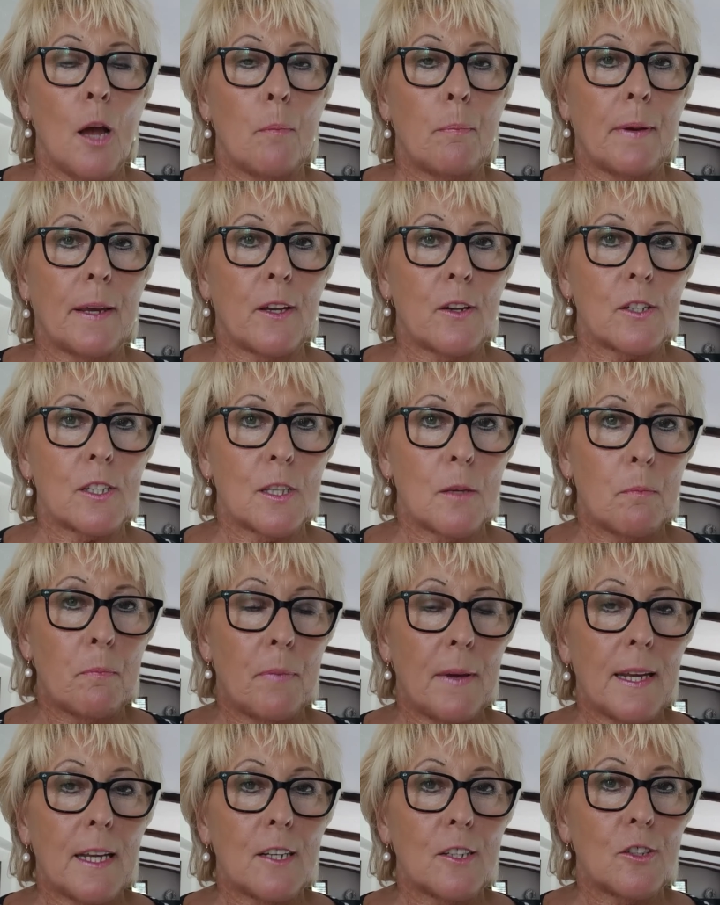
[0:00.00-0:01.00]
Because the
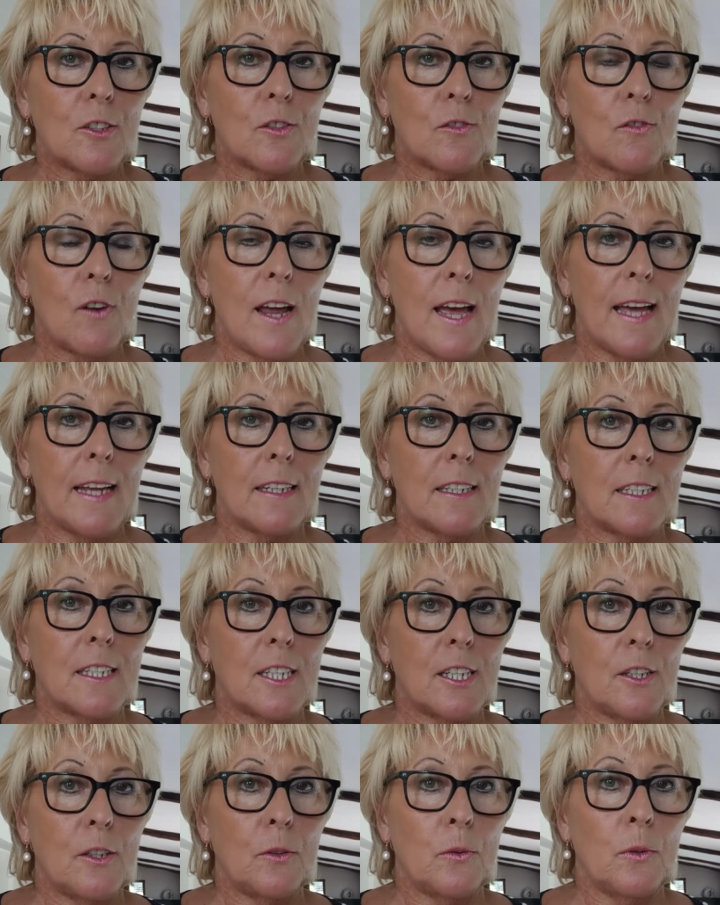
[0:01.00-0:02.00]
biggest threat
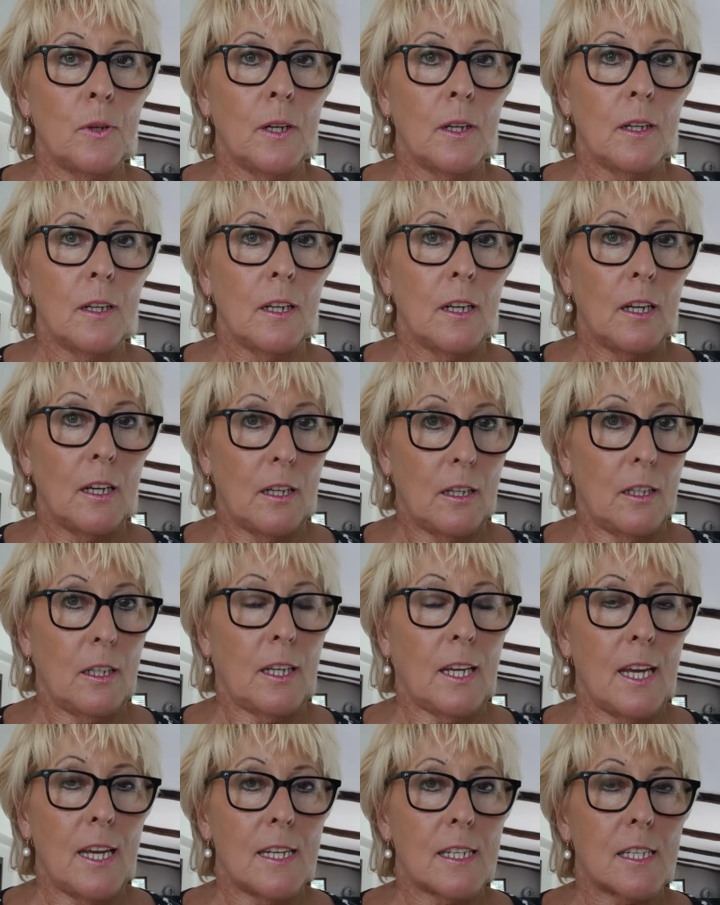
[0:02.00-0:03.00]
to
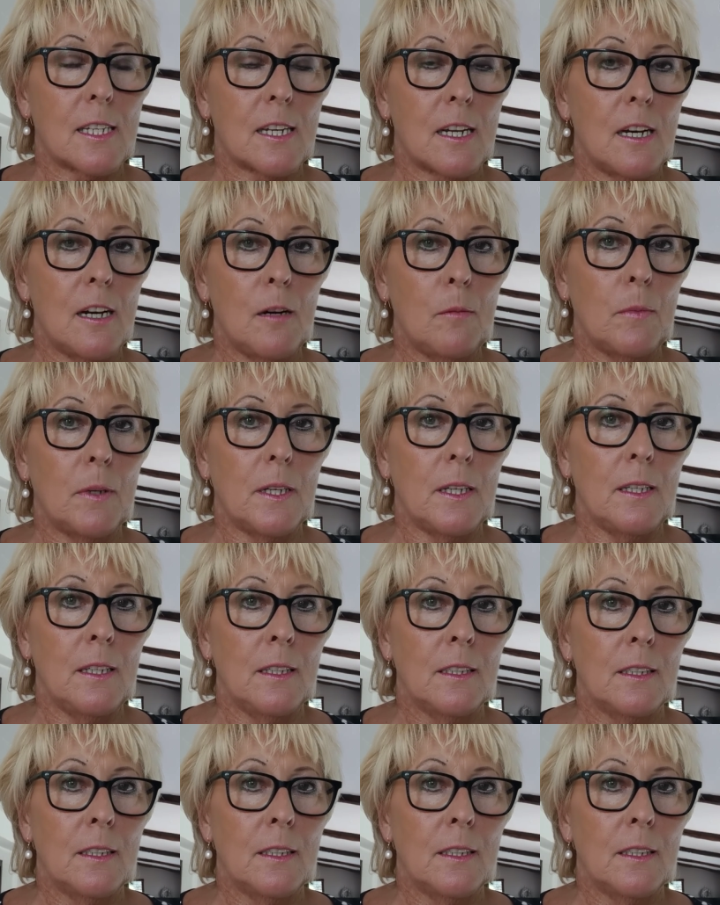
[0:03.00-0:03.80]
Keir Starmer